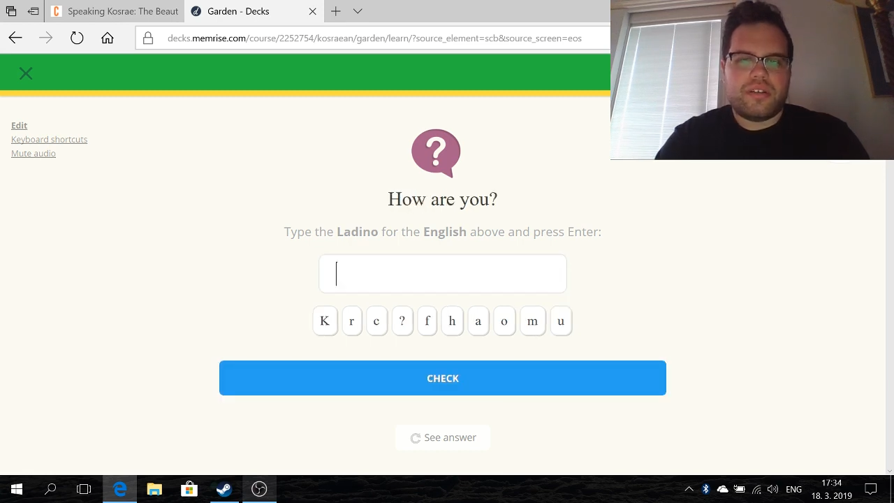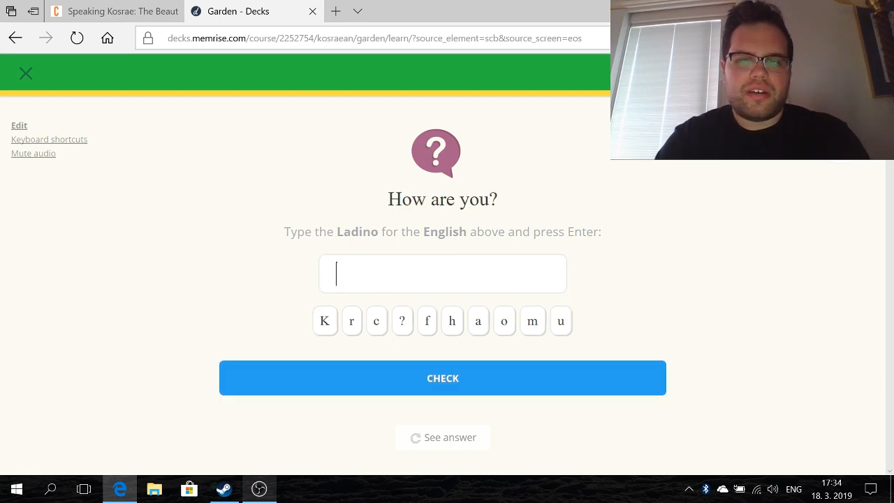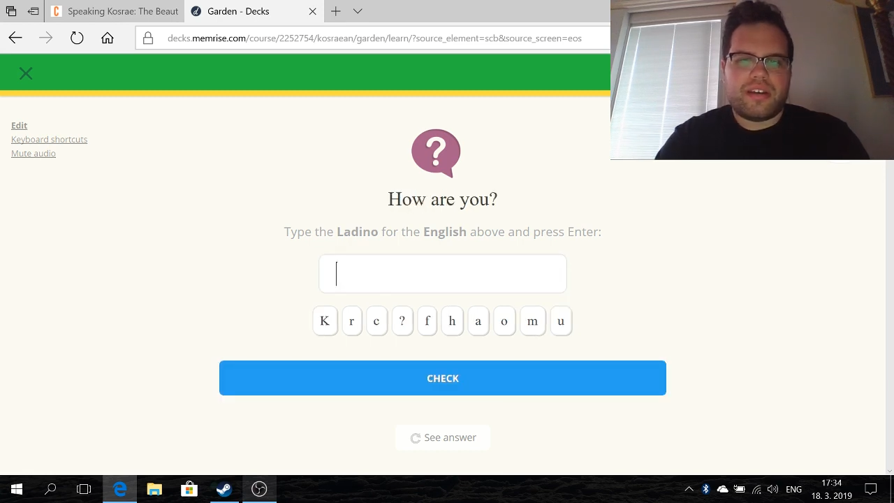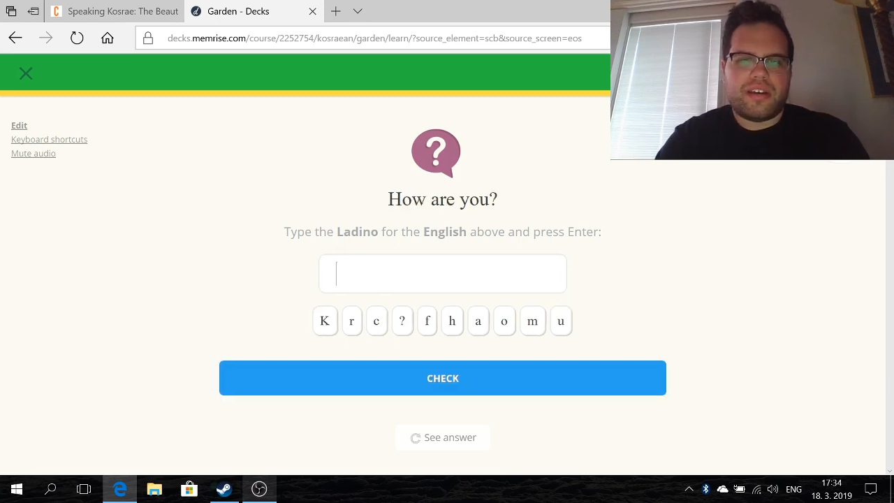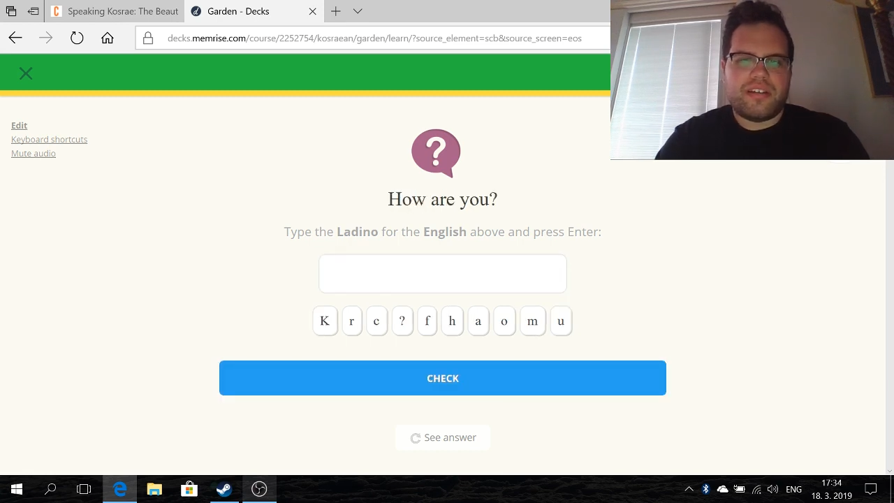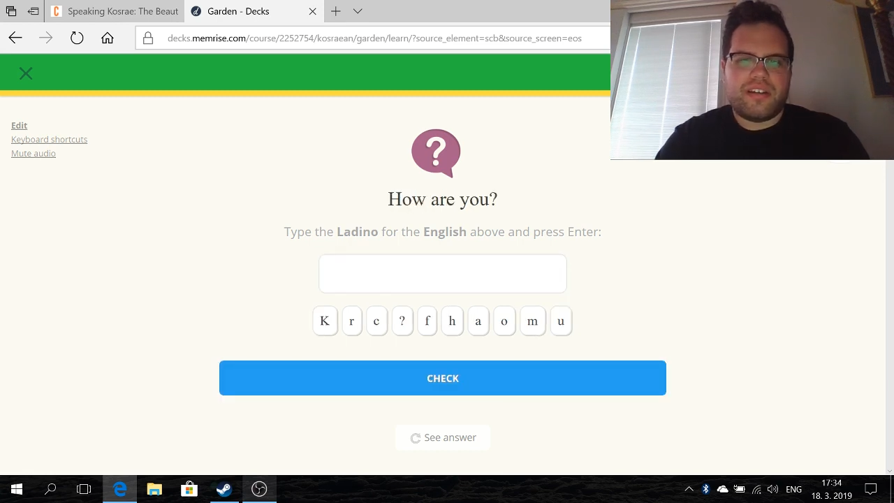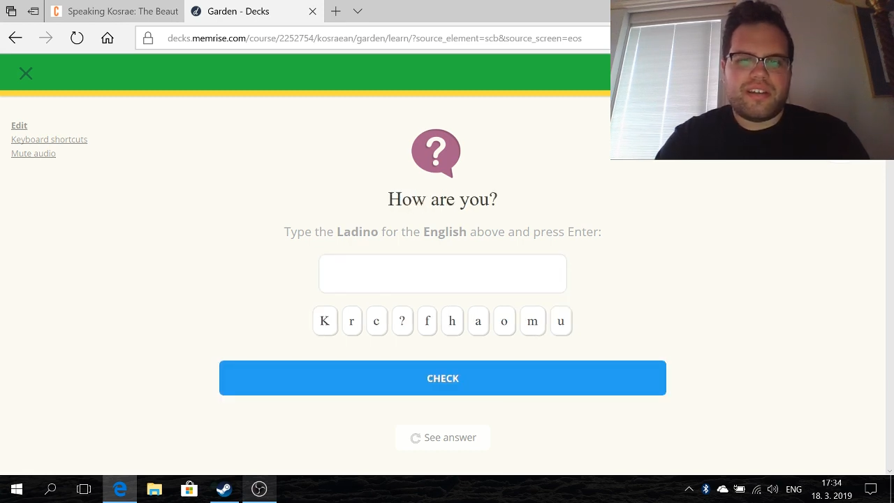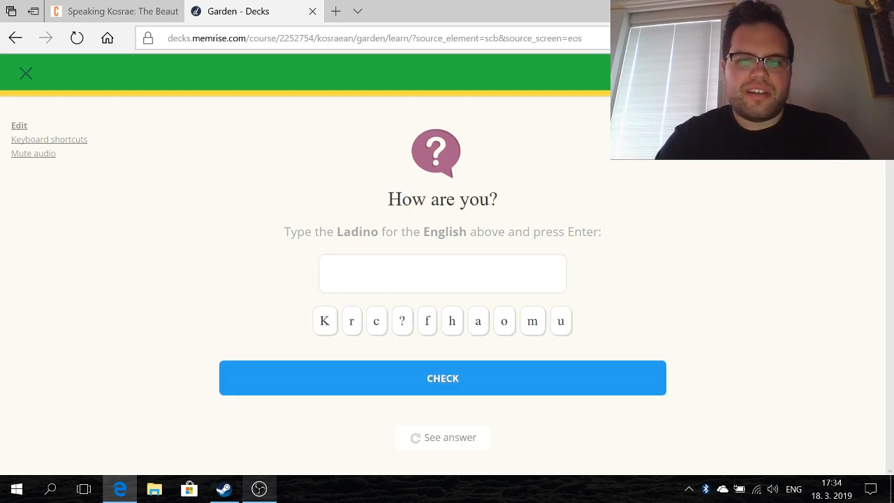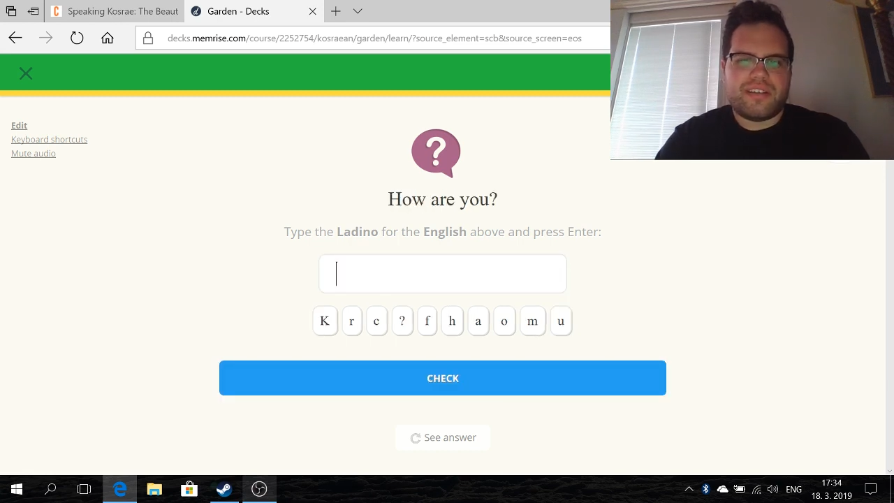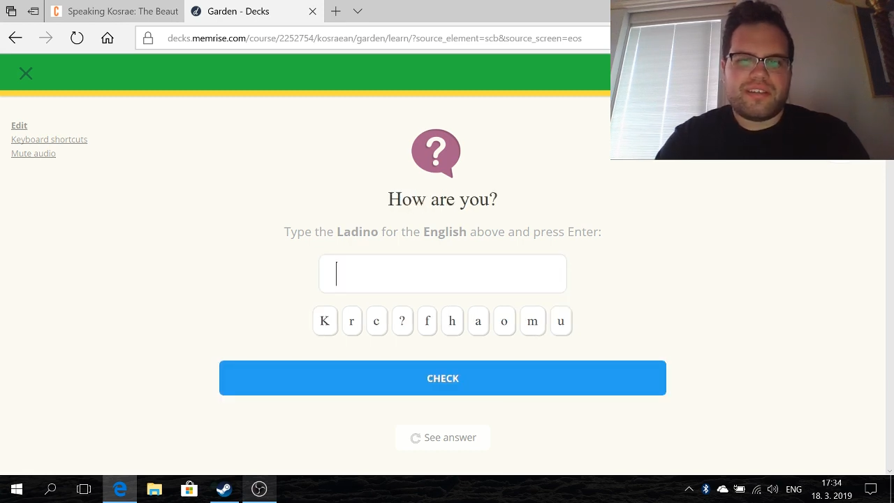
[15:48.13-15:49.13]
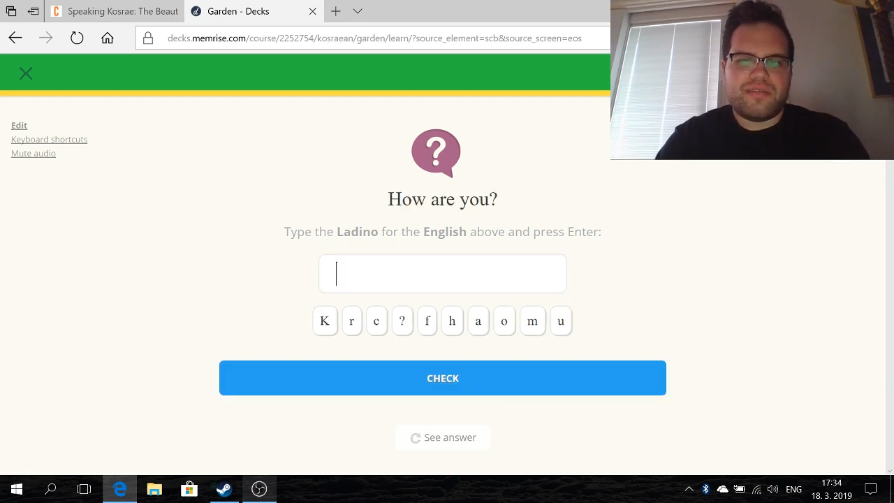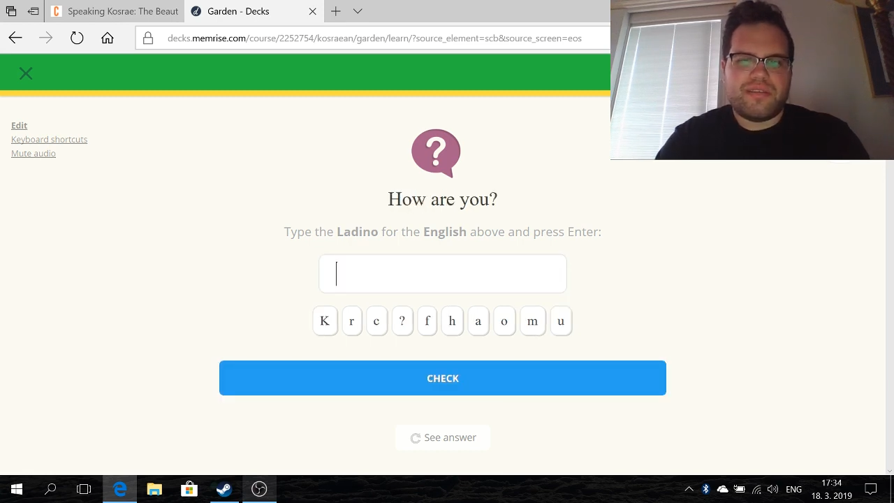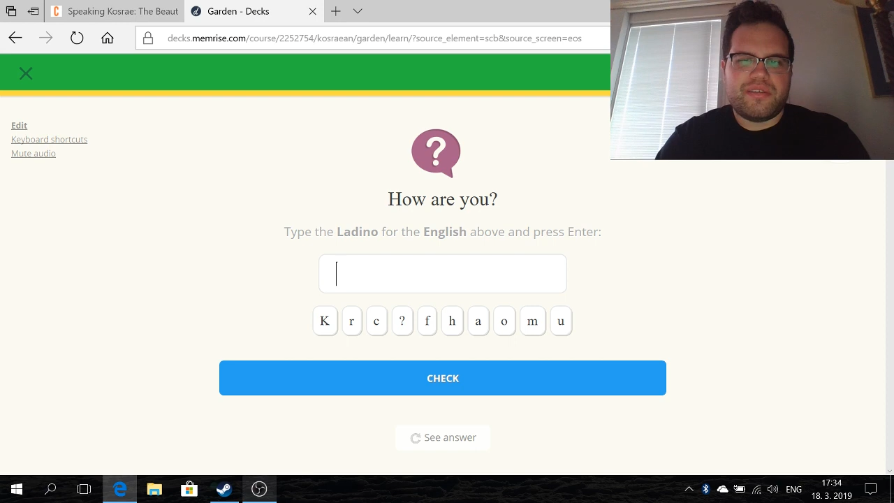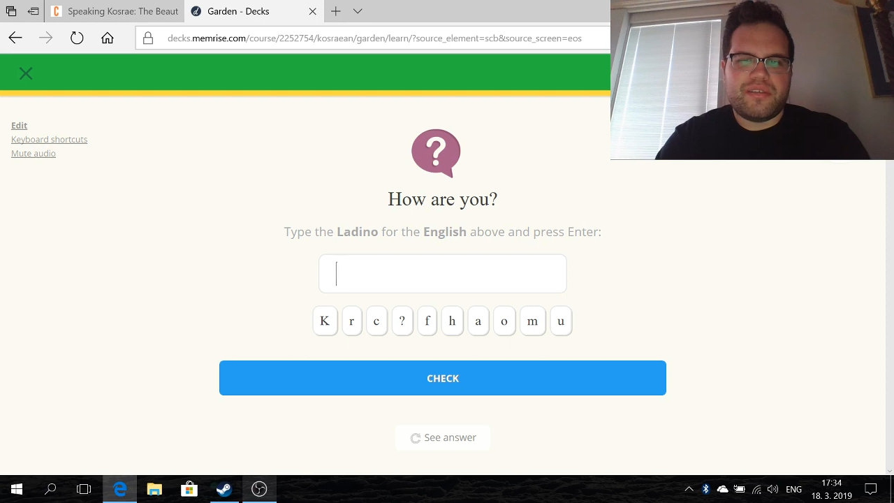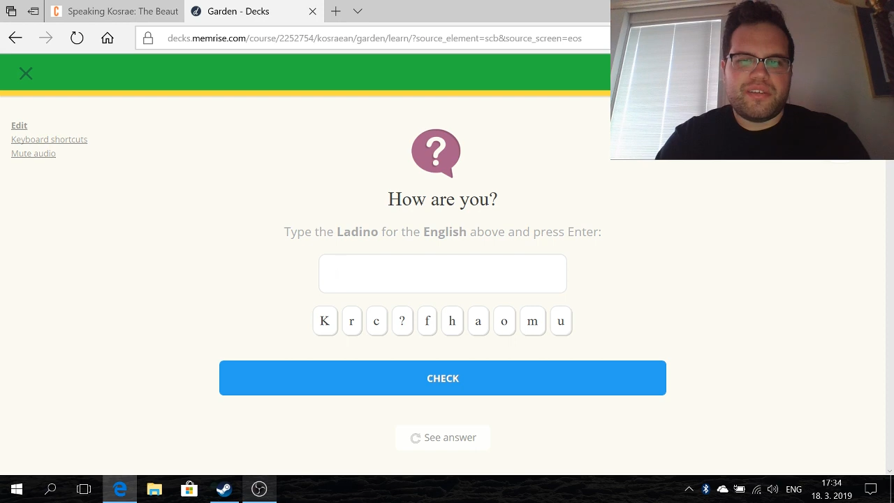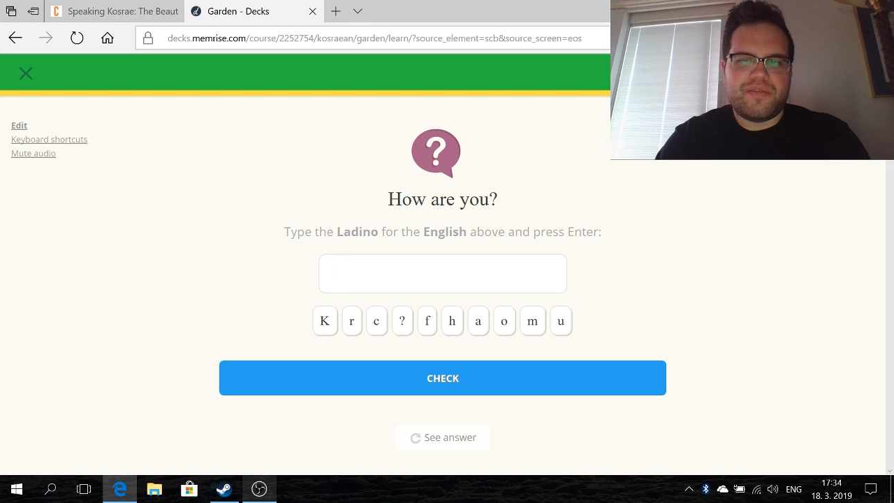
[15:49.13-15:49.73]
Yeah, that sounded dirty